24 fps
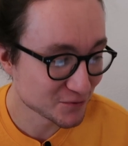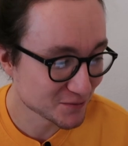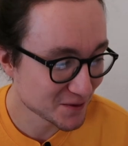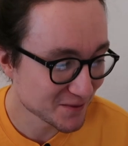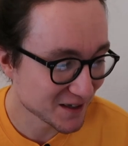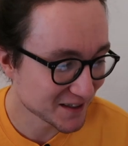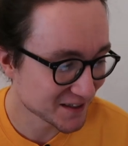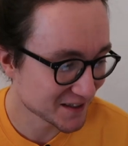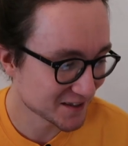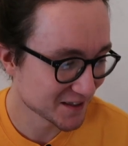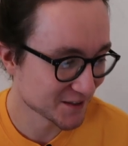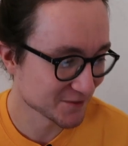of me
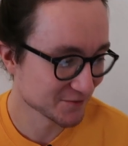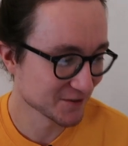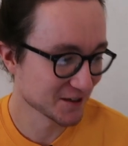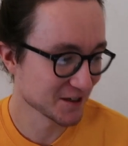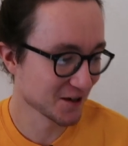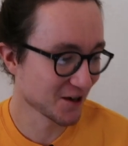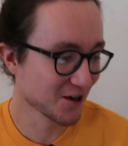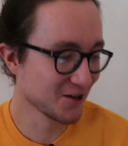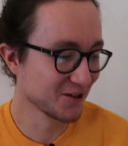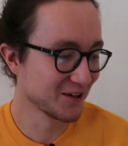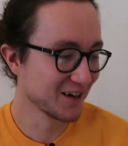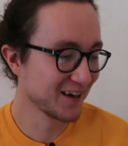making this
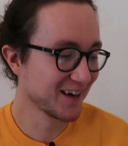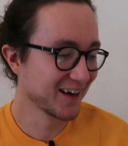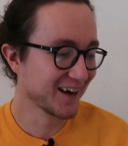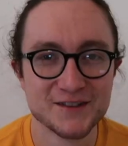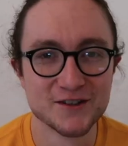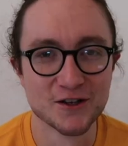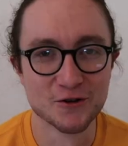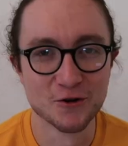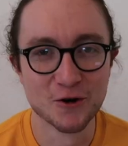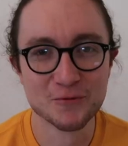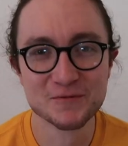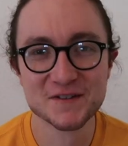video.
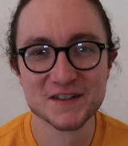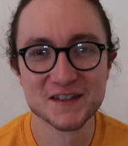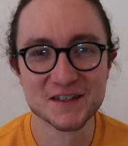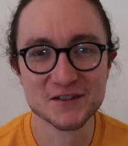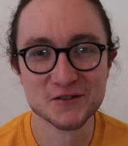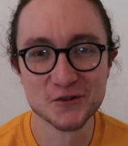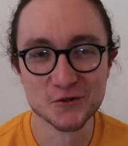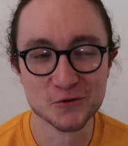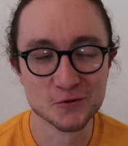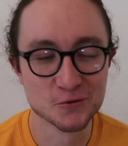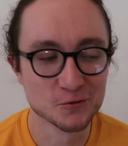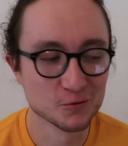No, obviously
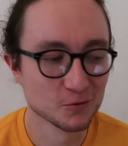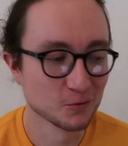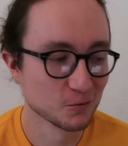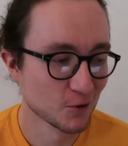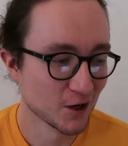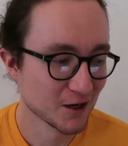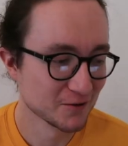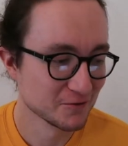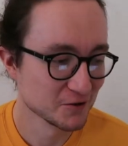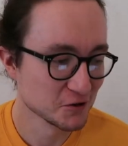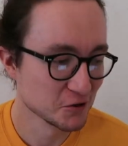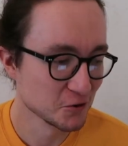do
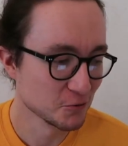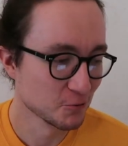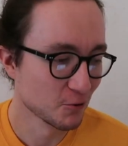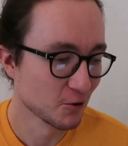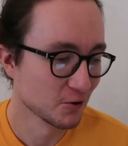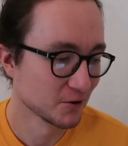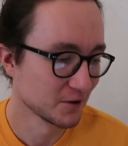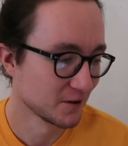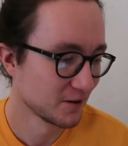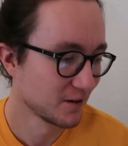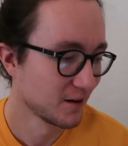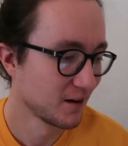whatever you
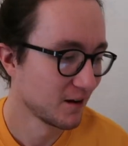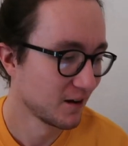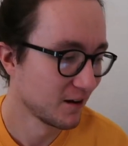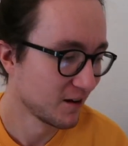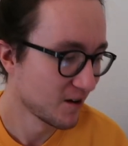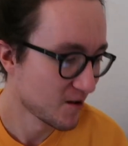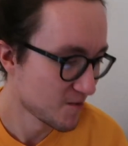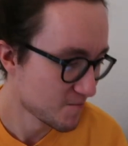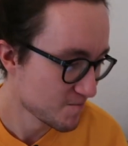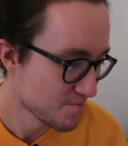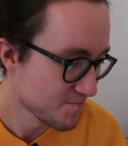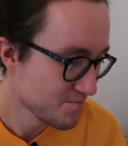want.
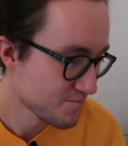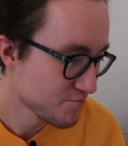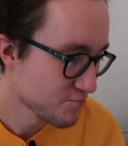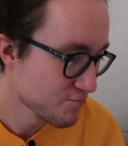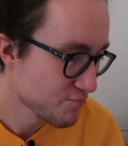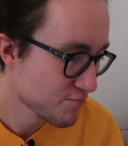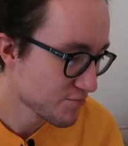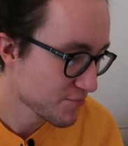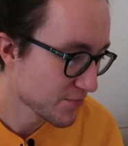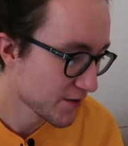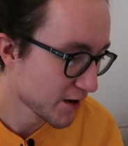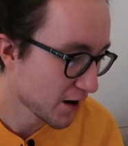Um,
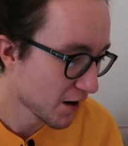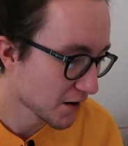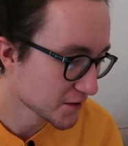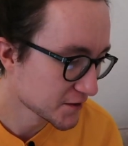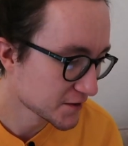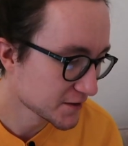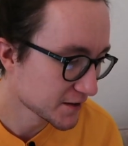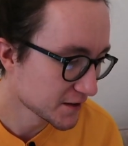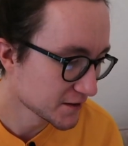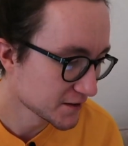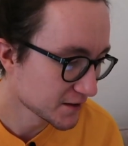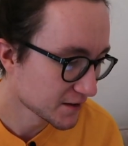I
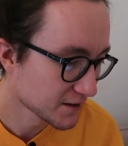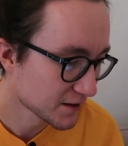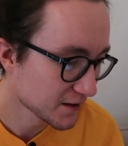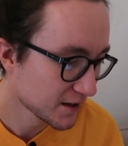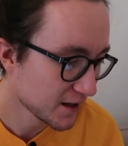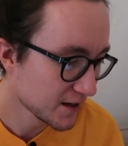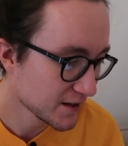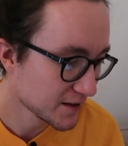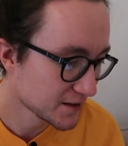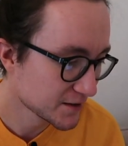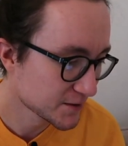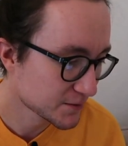just think
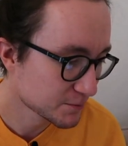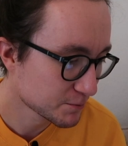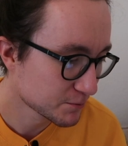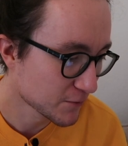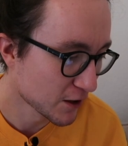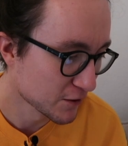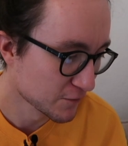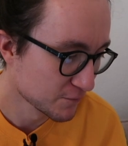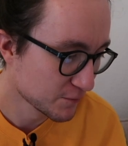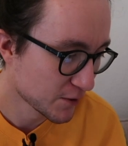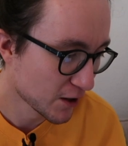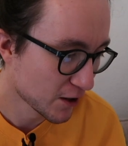it is
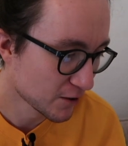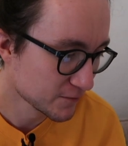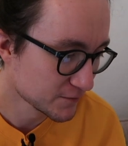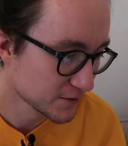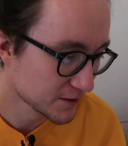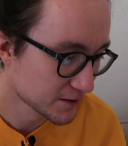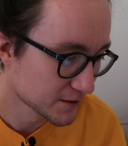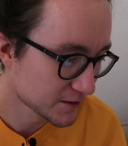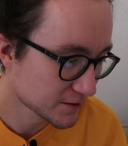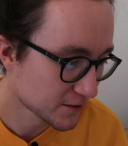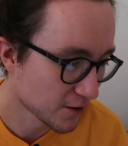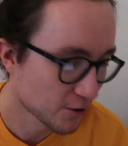kind of part of
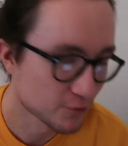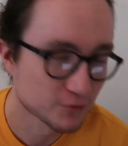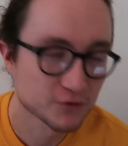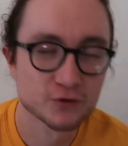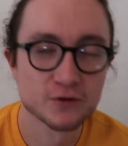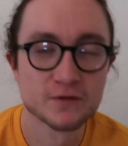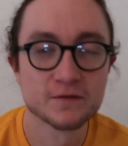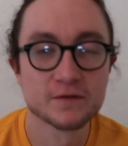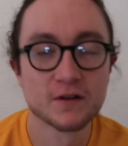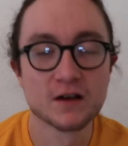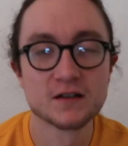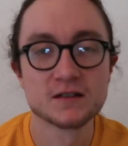this
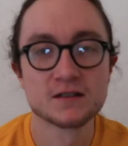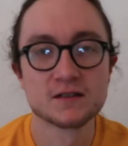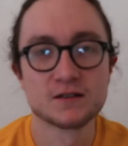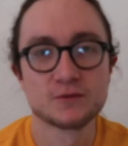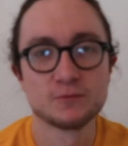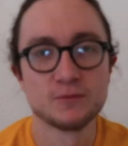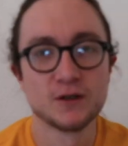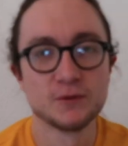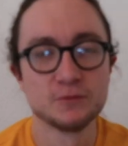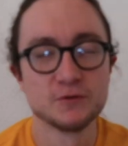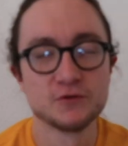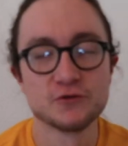culture of like
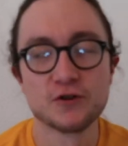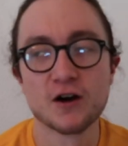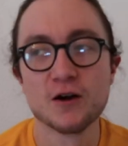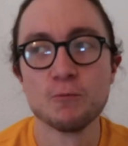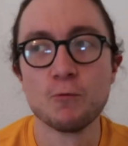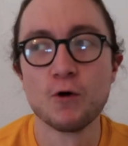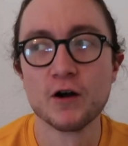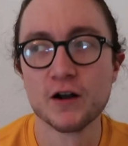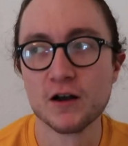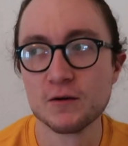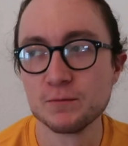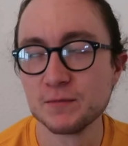where we try and
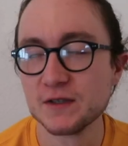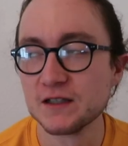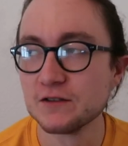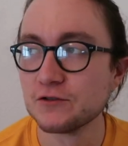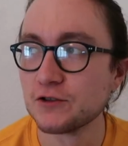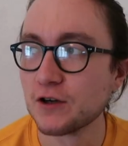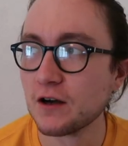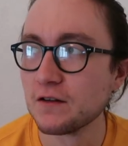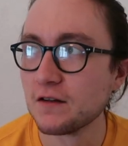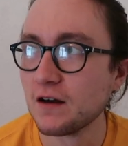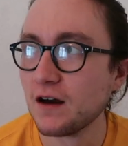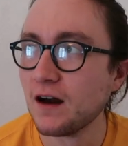one-up
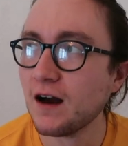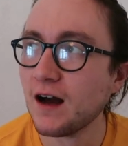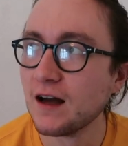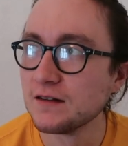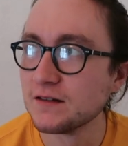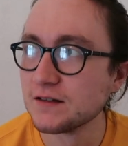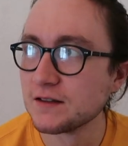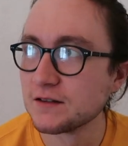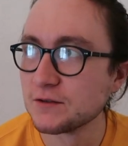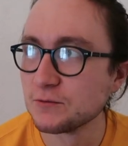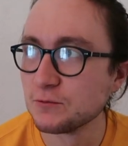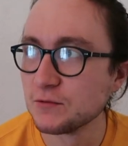each other,
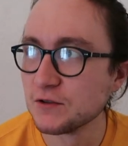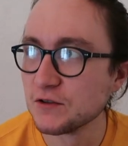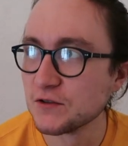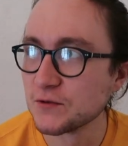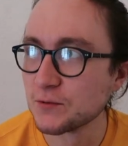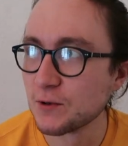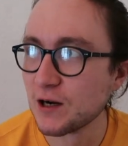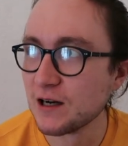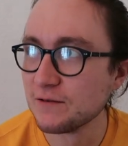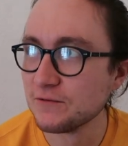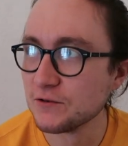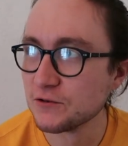and we use
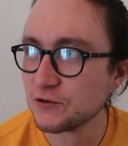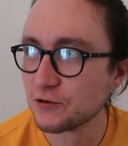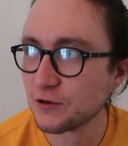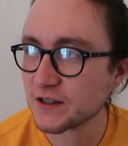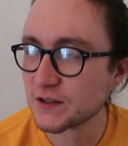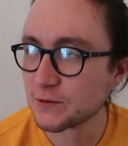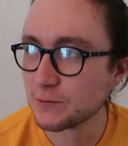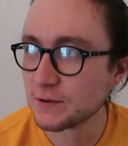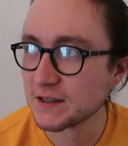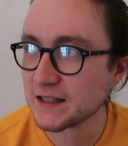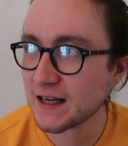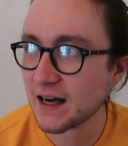whatever
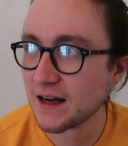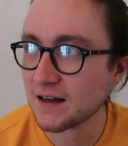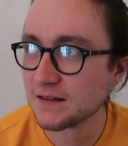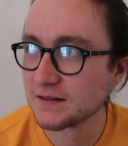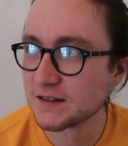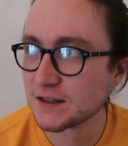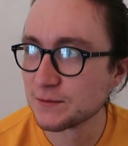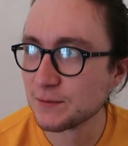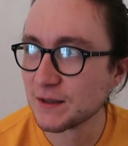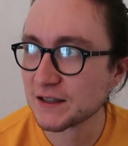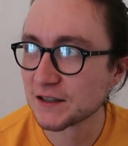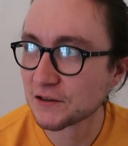tricks we can
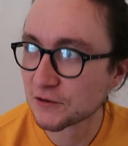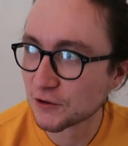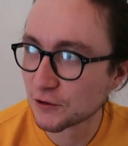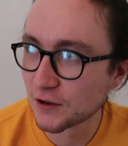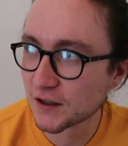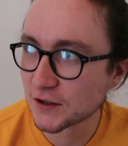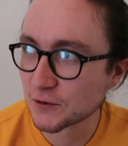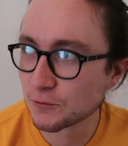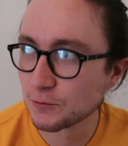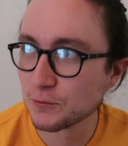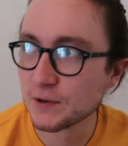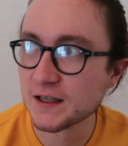to make it look
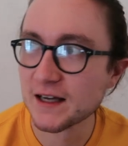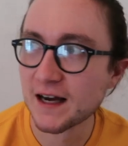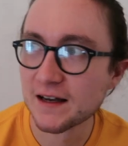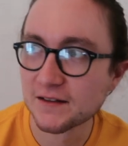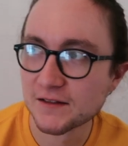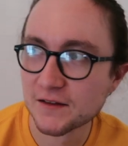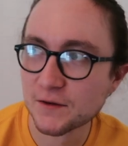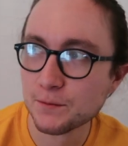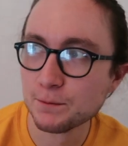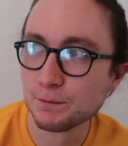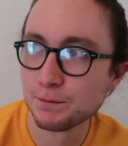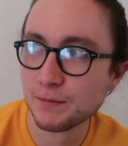like we
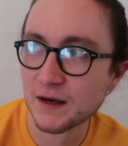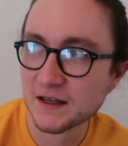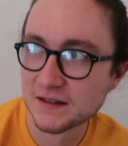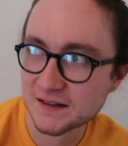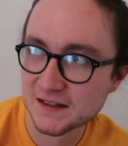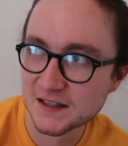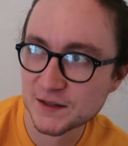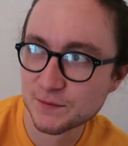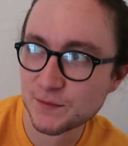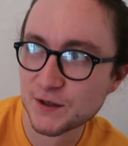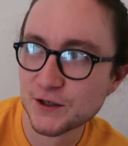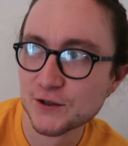had the best
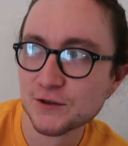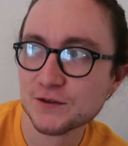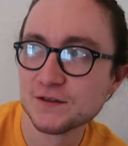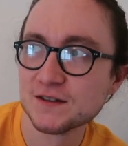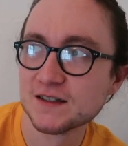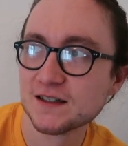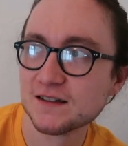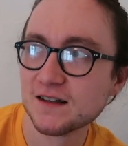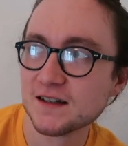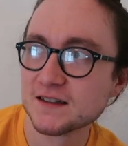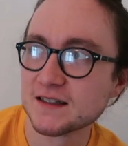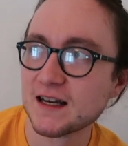
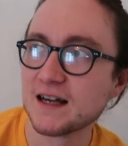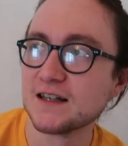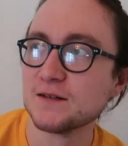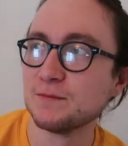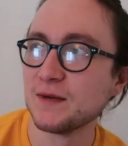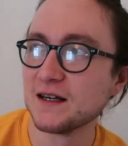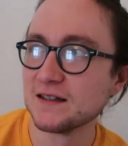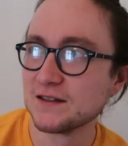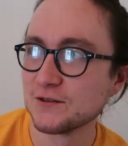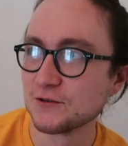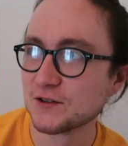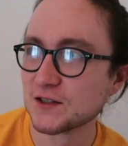experience and like had a
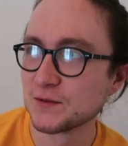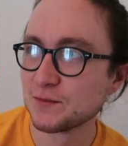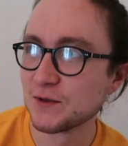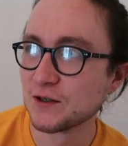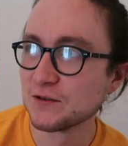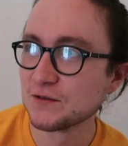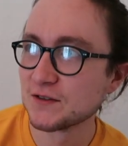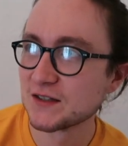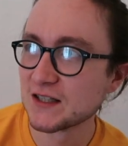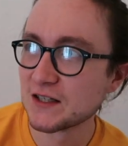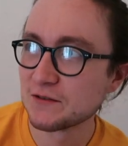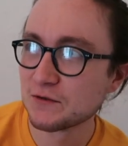better
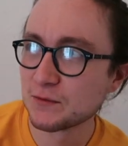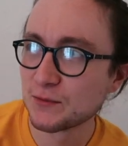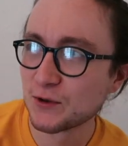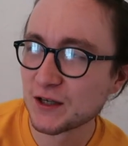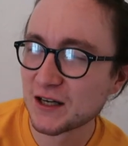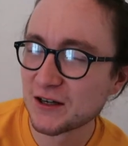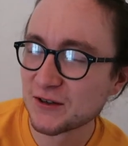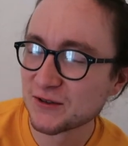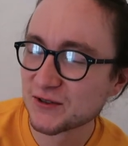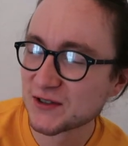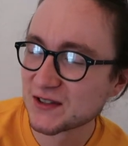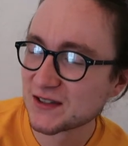experience than
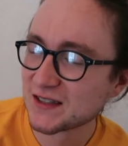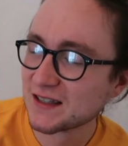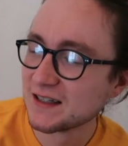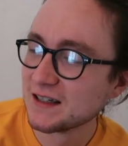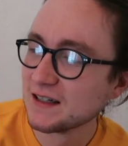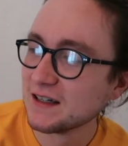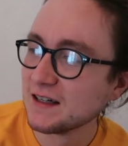everybody else.